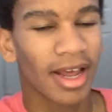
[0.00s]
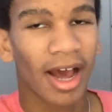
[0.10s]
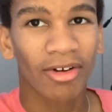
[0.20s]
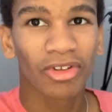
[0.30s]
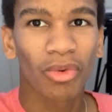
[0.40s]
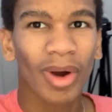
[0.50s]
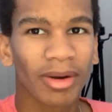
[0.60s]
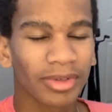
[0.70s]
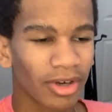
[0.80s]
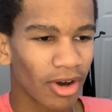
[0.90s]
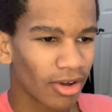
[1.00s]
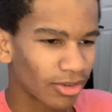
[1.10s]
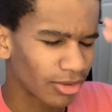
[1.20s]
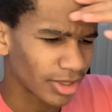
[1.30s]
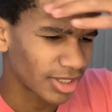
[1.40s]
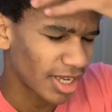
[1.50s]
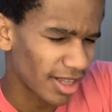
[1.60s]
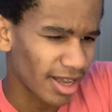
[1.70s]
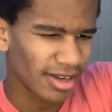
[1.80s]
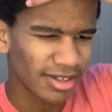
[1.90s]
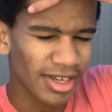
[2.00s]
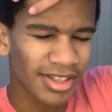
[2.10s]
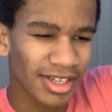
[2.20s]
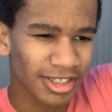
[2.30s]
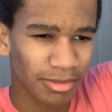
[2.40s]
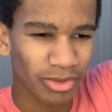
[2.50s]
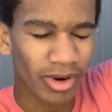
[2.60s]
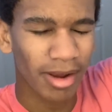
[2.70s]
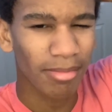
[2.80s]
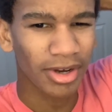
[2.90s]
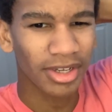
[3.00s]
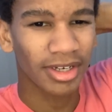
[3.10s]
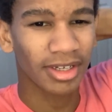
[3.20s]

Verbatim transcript: I don't know why we all always say that, hit that subscribe button.